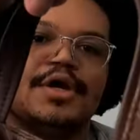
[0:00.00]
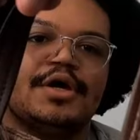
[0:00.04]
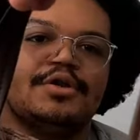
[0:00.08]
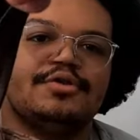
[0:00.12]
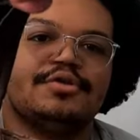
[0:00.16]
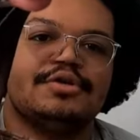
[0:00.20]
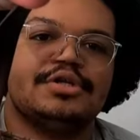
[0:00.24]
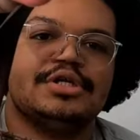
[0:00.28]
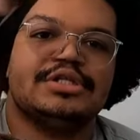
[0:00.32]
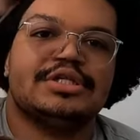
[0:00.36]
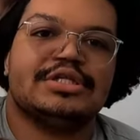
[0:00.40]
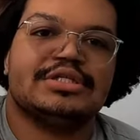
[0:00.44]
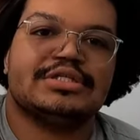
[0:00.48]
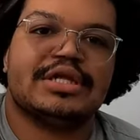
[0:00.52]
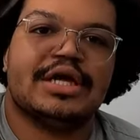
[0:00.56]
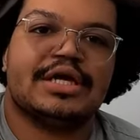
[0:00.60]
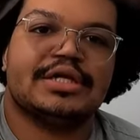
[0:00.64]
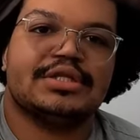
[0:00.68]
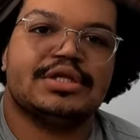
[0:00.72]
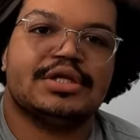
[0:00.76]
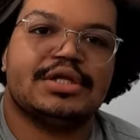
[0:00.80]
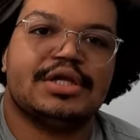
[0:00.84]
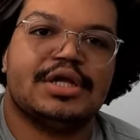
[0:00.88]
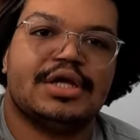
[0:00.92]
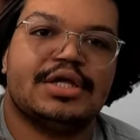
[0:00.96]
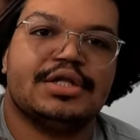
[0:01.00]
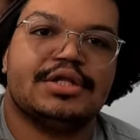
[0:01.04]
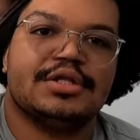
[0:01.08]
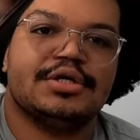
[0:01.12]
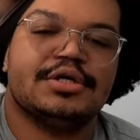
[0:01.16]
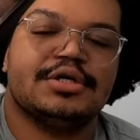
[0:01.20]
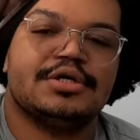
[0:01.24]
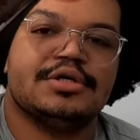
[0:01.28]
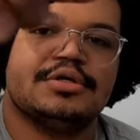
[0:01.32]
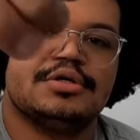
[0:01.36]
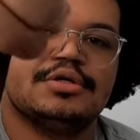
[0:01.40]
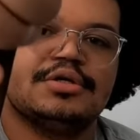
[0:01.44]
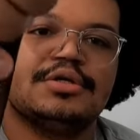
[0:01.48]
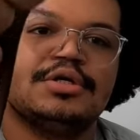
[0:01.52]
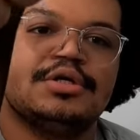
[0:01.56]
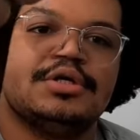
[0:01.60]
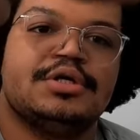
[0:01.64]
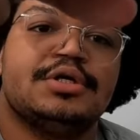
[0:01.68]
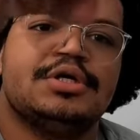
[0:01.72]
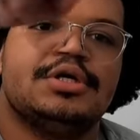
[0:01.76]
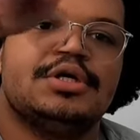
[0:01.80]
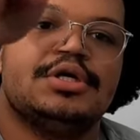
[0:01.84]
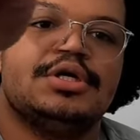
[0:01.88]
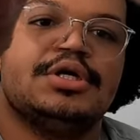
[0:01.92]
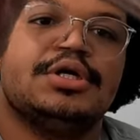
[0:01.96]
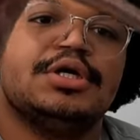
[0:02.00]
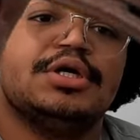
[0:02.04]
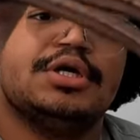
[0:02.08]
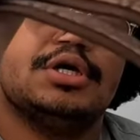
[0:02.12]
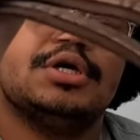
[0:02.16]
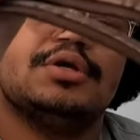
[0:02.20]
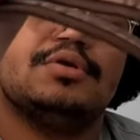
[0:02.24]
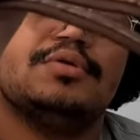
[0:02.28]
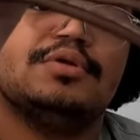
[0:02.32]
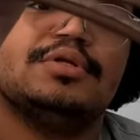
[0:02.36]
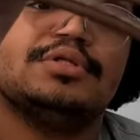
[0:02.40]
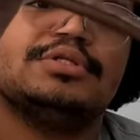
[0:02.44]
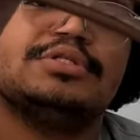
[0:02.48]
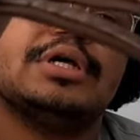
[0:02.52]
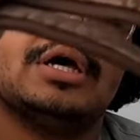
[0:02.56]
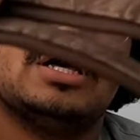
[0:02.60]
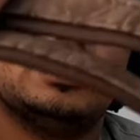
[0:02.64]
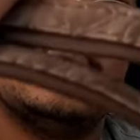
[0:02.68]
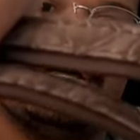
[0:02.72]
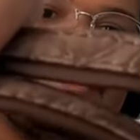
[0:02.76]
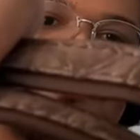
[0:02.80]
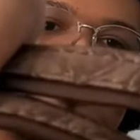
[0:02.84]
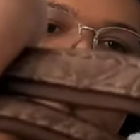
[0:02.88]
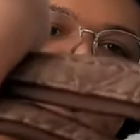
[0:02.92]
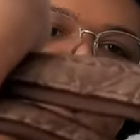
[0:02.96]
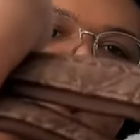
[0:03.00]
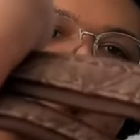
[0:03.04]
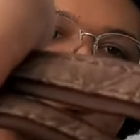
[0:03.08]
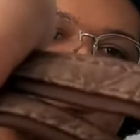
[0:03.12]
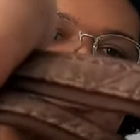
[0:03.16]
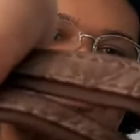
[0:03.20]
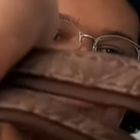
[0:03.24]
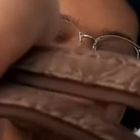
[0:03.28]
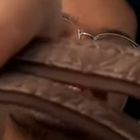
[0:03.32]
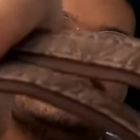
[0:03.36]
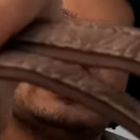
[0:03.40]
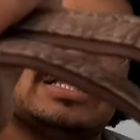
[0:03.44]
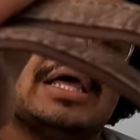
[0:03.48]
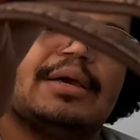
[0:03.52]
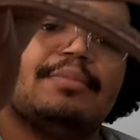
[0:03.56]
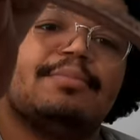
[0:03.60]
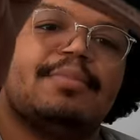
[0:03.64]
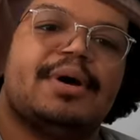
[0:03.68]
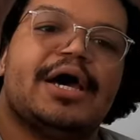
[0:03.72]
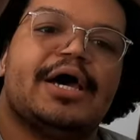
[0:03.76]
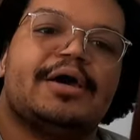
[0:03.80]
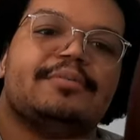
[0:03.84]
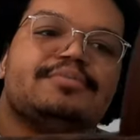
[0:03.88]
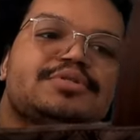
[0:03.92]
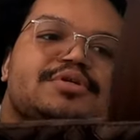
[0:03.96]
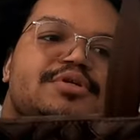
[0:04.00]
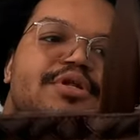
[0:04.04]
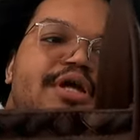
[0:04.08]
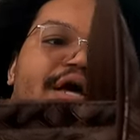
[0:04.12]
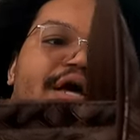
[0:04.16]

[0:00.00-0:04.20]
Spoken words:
Underneath is like the leather and the top. And it's like piped